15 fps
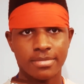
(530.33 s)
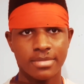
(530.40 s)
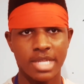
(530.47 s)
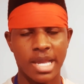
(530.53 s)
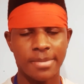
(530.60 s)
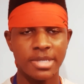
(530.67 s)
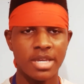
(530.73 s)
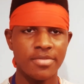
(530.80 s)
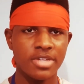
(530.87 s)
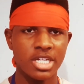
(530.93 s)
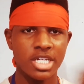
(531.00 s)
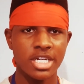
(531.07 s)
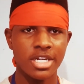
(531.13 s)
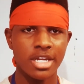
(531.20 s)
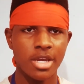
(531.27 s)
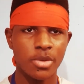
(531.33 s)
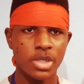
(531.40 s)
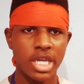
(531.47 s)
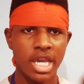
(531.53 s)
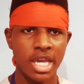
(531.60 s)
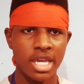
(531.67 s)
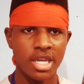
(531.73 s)
I'm giving it an
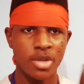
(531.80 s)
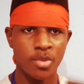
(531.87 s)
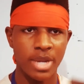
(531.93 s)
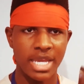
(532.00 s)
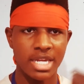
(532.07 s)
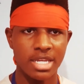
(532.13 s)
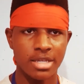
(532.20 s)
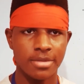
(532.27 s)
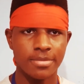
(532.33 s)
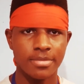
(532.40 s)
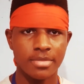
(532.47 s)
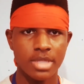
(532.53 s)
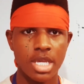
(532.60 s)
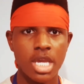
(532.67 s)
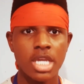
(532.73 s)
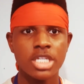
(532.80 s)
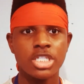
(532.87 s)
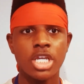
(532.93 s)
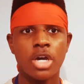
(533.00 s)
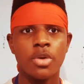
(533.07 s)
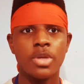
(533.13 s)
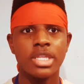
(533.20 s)
okay rating.
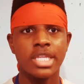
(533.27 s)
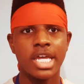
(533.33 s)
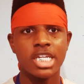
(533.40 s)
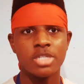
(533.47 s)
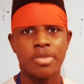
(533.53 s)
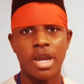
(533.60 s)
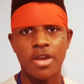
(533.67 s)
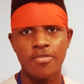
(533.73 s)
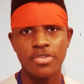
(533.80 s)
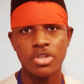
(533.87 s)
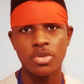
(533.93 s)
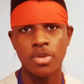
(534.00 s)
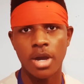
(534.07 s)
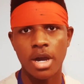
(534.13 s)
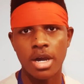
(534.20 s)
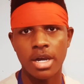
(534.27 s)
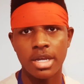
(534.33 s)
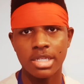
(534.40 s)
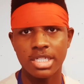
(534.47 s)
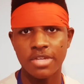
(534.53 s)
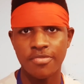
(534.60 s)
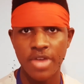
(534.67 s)
So that is my review
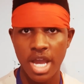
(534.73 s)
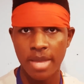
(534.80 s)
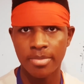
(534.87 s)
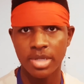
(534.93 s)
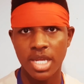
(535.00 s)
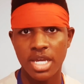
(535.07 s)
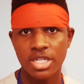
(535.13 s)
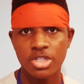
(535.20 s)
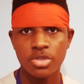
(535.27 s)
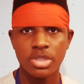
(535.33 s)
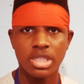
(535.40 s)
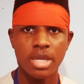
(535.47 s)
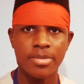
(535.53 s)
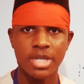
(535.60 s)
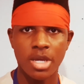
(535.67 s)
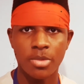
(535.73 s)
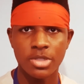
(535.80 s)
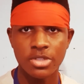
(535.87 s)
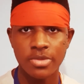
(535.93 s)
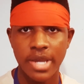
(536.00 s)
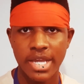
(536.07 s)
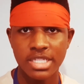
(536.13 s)
on The Five Bloods. You can let me know what you
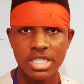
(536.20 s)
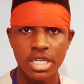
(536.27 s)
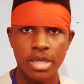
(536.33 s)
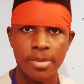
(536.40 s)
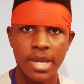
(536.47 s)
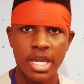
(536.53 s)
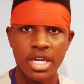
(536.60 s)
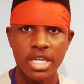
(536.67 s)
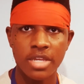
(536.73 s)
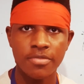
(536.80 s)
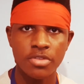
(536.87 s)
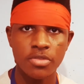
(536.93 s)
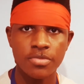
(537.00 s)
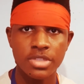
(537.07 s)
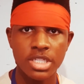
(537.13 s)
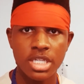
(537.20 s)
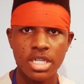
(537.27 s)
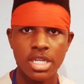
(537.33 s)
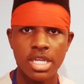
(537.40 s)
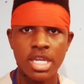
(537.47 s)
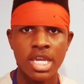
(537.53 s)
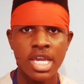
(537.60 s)
guys think about it, if you've seen
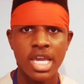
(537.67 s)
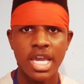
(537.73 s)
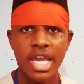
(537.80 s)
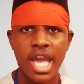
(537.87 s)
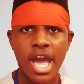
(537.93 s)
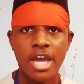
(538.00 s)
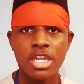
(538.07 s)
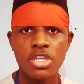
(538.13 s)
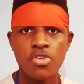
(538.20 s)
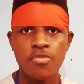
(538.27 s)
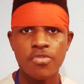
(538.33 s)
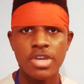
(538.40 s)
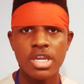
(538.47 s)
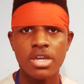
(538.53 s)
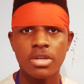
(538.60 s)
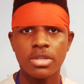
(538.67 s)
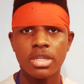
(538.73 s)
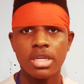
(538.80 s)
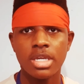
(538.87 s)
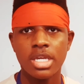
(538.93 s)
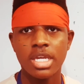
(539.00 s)
it, and how do you feel.